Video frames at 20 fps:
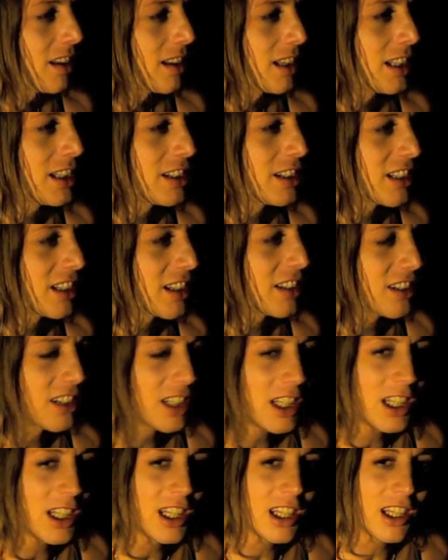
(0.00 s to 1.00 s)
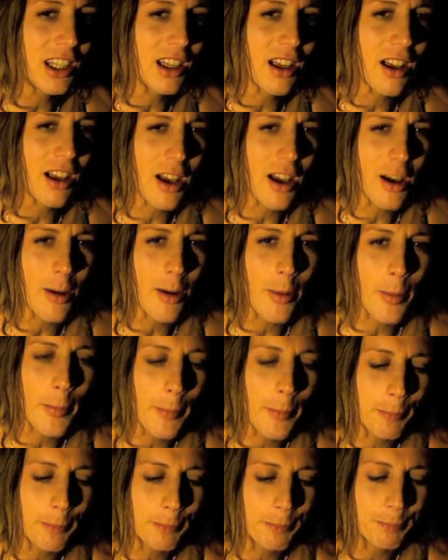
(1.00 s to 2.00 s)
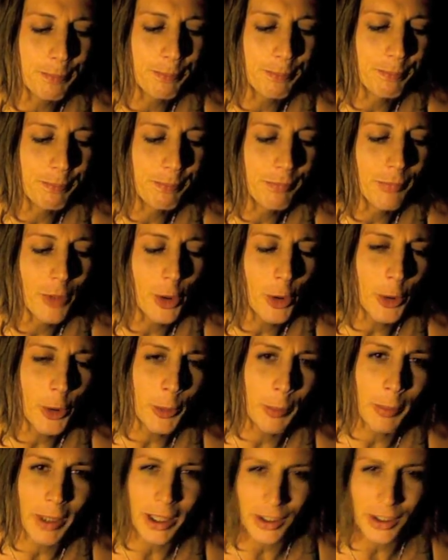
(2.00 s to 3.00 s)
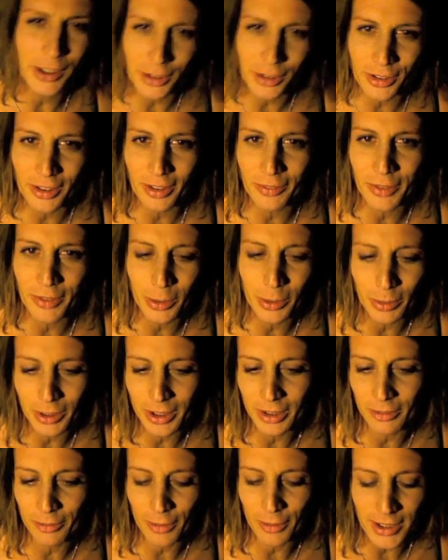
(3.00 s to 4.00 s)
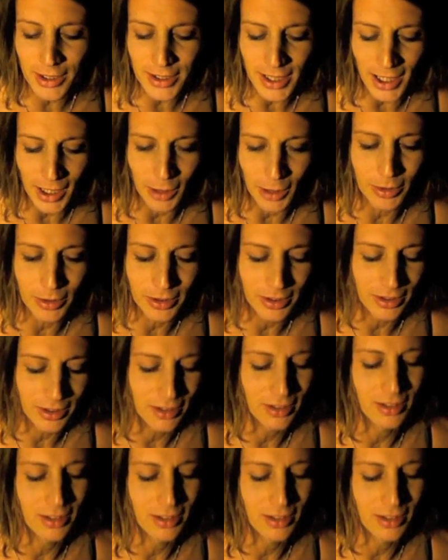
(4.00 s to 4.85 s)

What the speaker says: is to see old pictures of you at your friend's house.